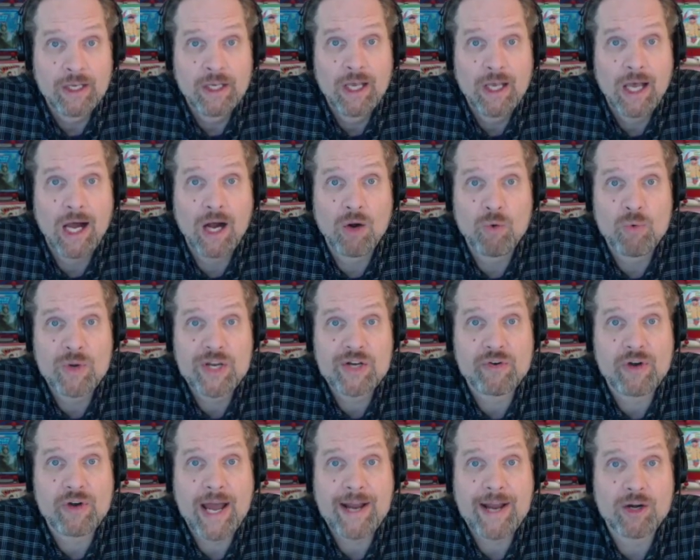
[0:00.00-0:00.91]

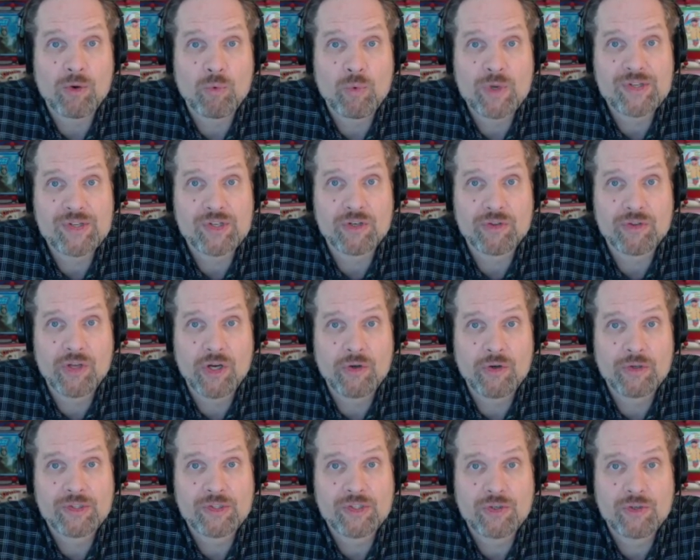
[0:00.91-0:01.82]
Windrider Wizard,
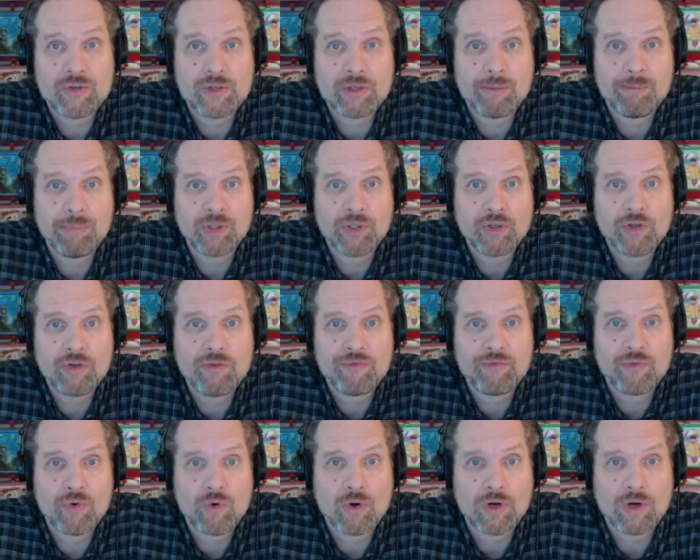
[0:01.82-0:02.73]
though, is 2 and a blue
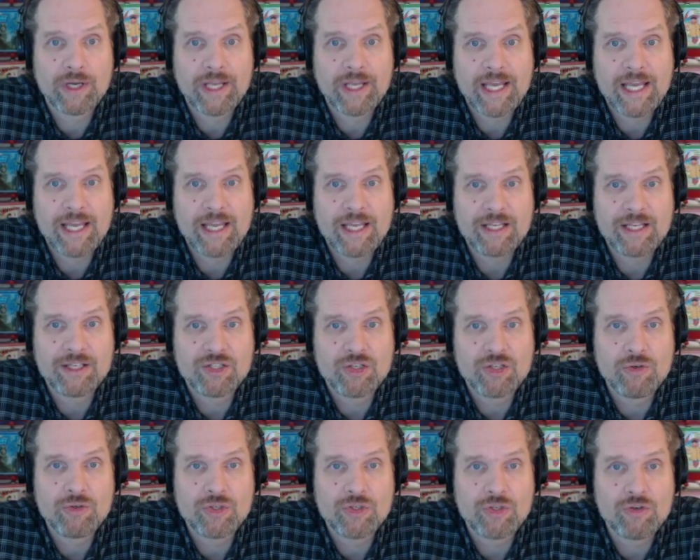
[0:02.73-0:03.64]
for a
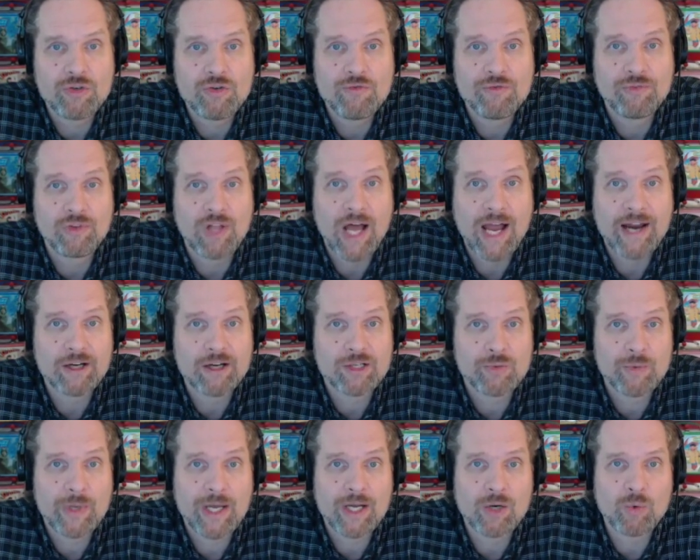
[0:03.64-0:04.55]
2/2 flyer.
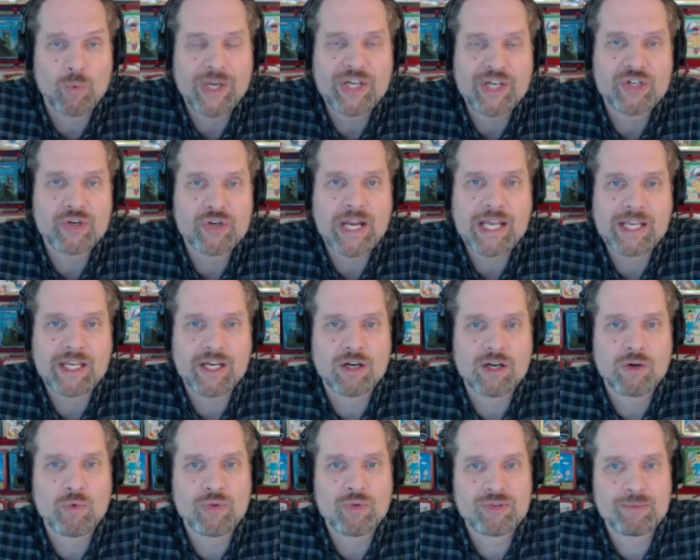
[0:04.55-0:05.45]
So we got a Windrake
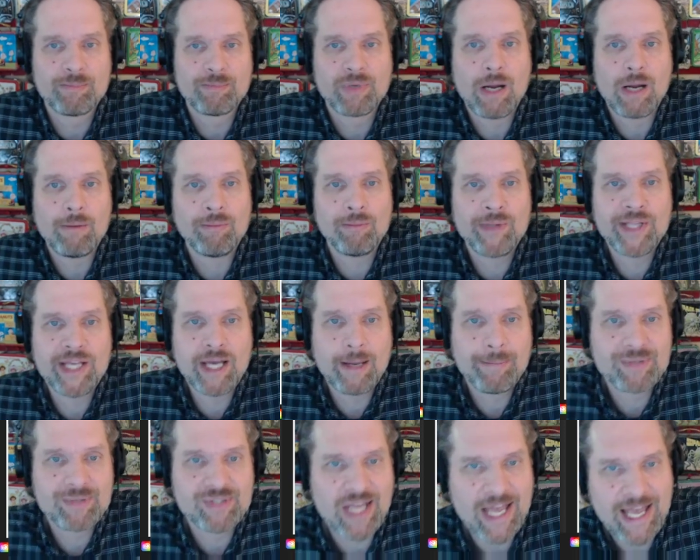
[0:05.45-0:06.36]
here with some probably
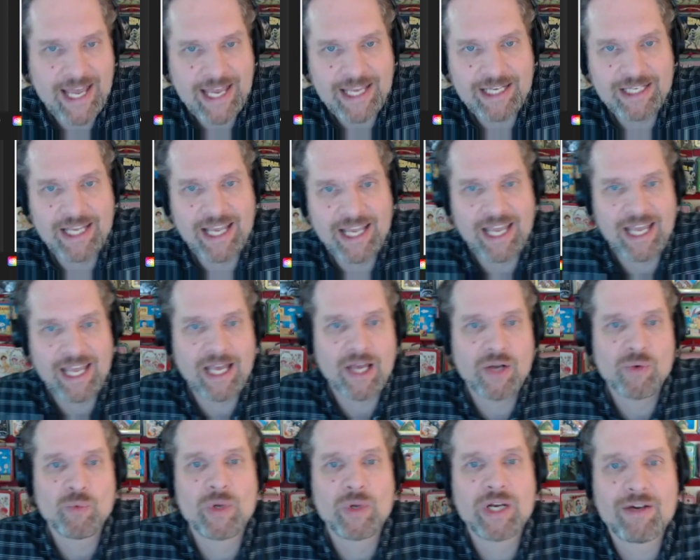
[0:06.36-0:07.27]
upside.
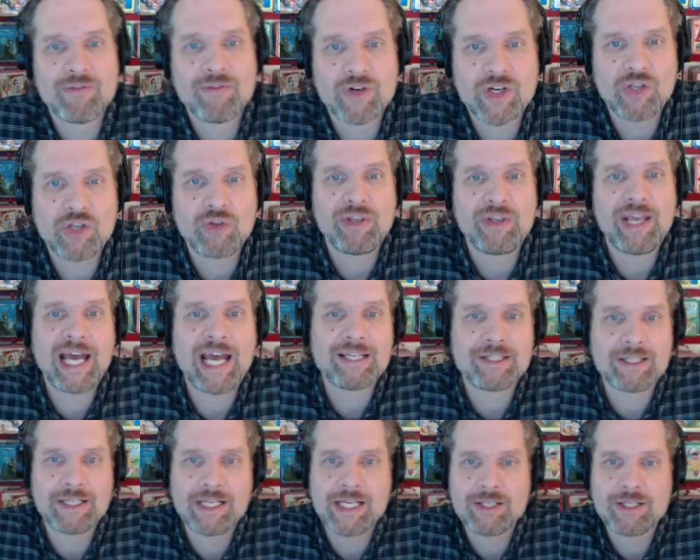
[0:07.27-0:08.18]
And whenever you
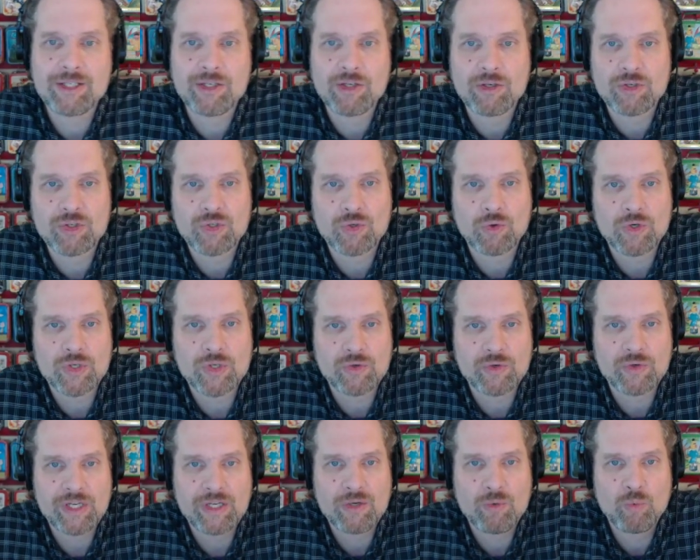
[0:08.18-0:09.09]
cast an instant or
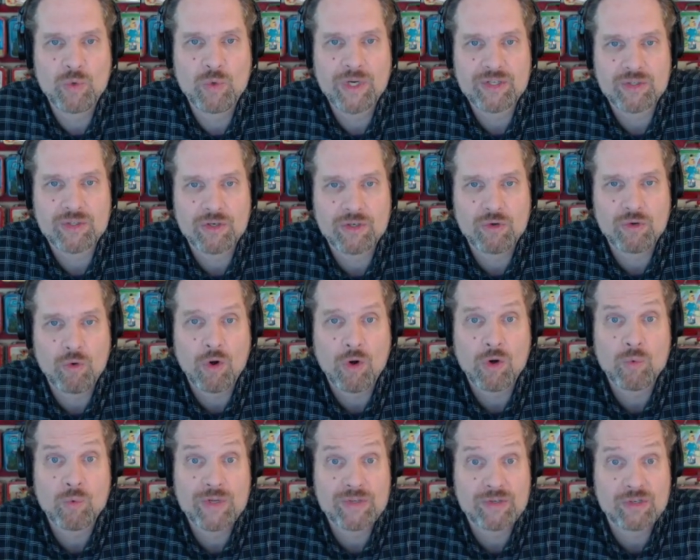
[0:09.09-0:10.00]
sorcery, wizard
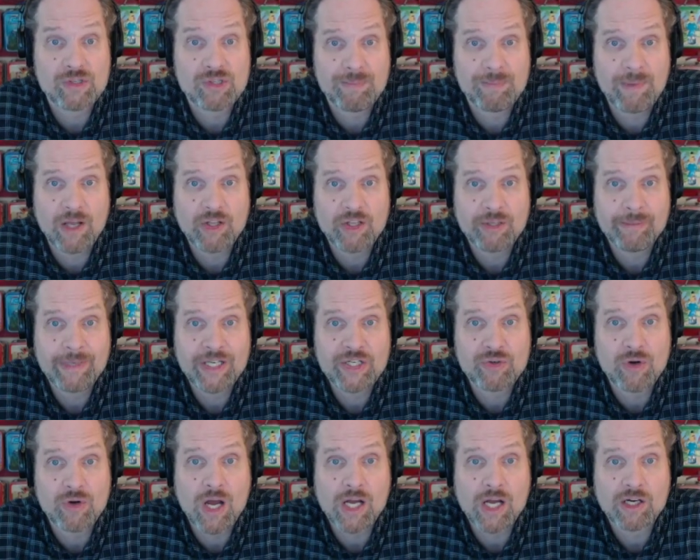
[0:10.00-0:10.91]
or wizard spell, you may
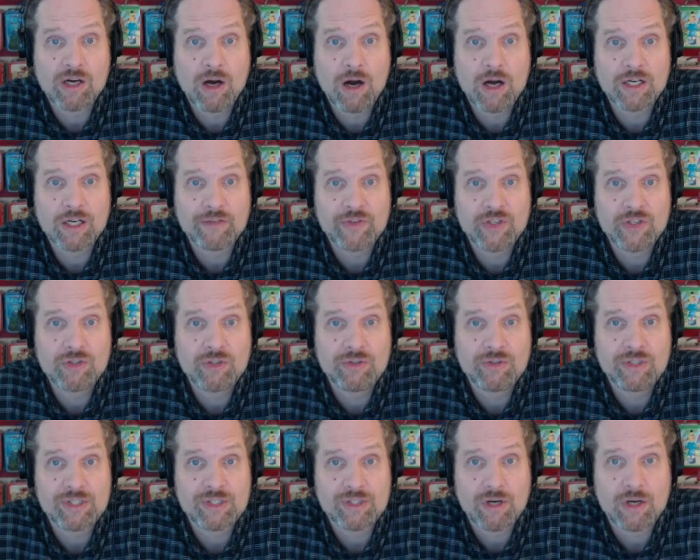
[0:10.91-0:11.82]
draw a card. If you
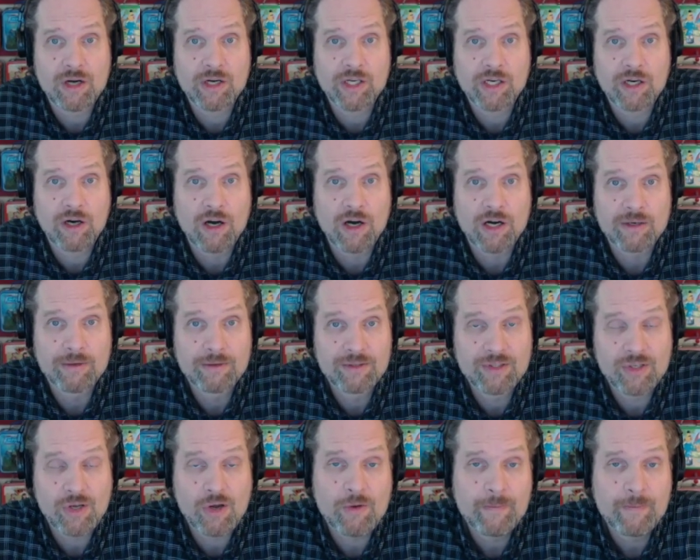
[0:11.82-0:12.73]
do, discard a card.
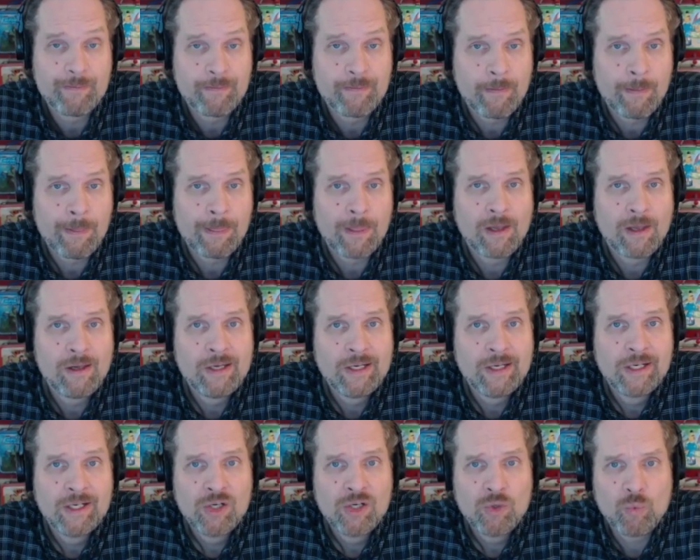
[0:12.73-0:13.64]
So
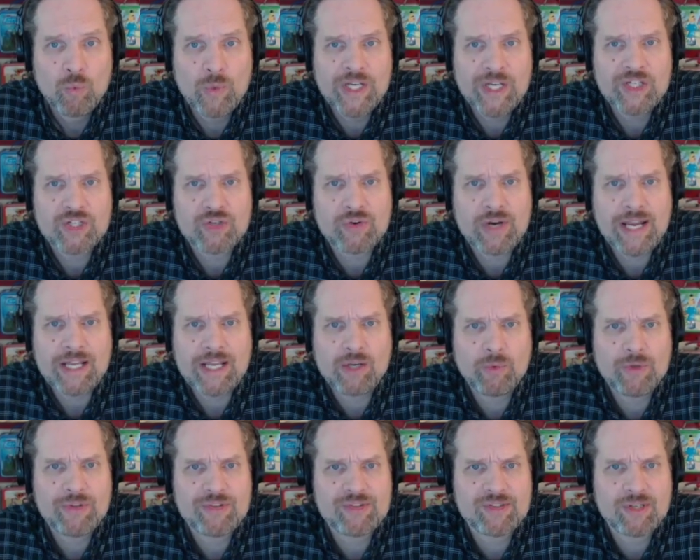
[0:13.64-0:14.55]

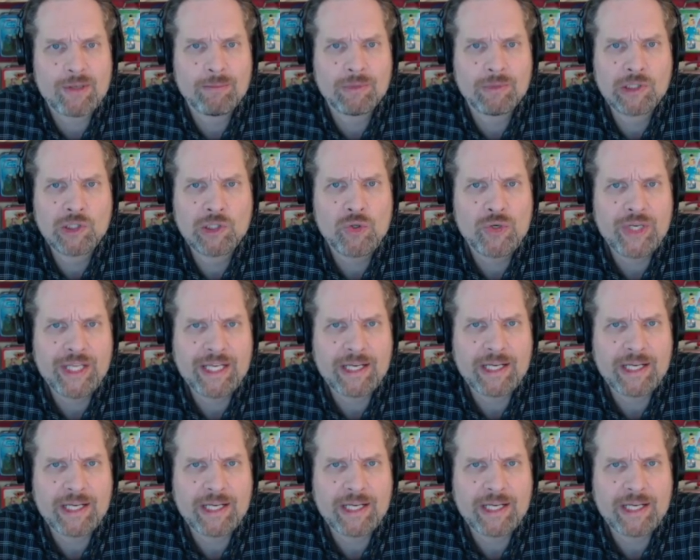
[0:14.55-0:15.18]
Windrake with some looting